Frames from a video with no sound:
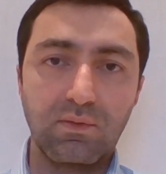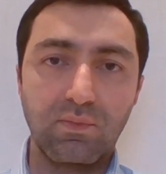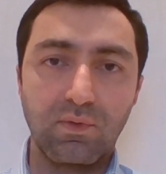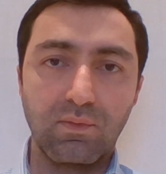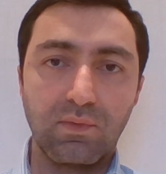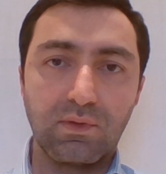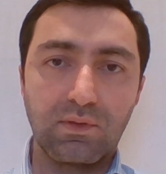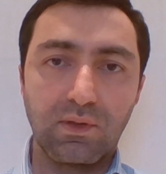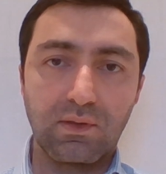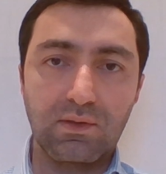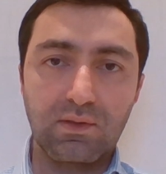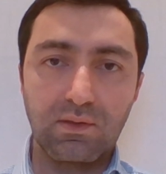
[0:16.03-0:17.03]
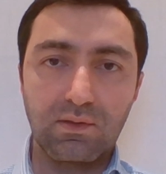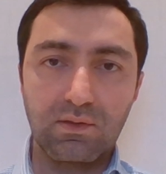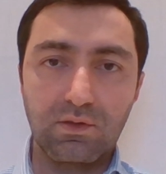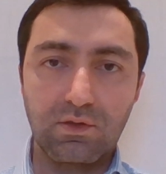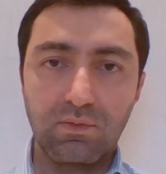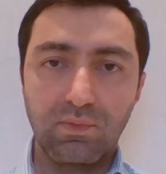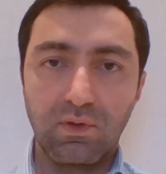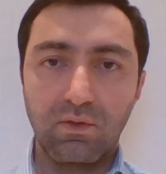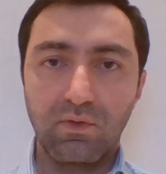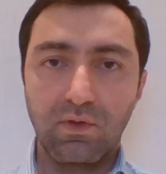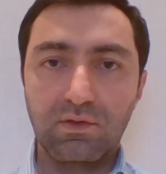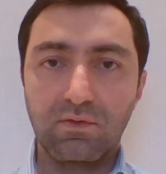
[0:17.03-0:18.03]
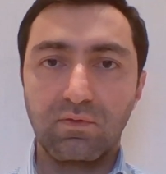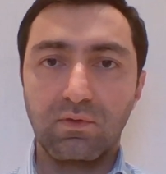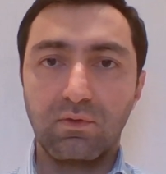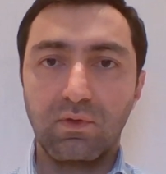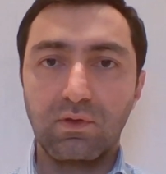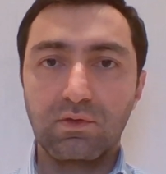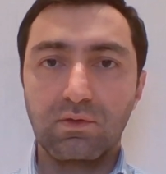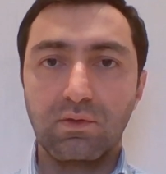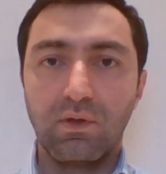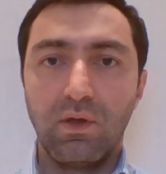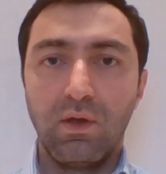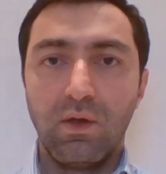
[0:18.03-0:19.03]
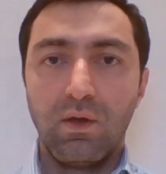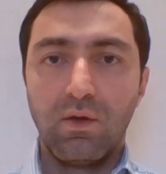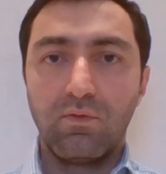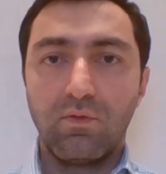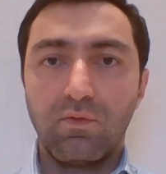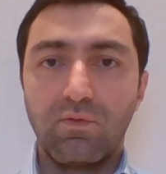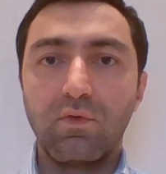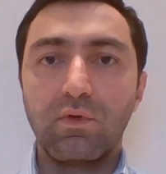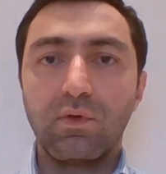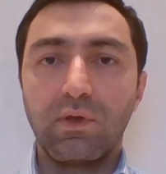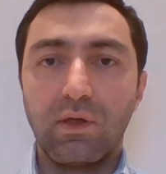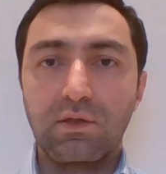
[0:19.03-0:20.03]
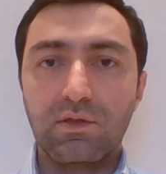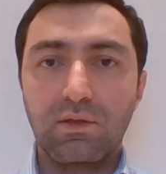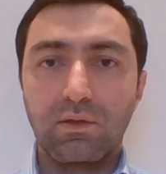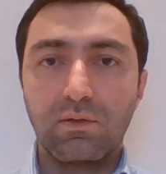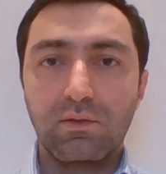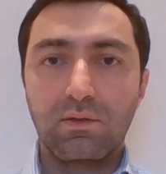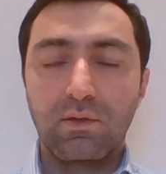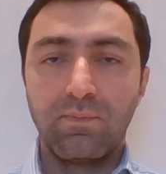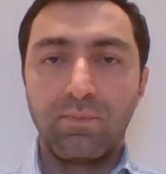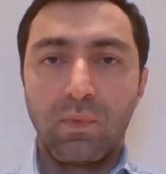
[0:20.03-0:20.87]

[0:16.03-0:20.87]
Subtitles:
permit, and citizenship in the Russian Federation for foreign nationals.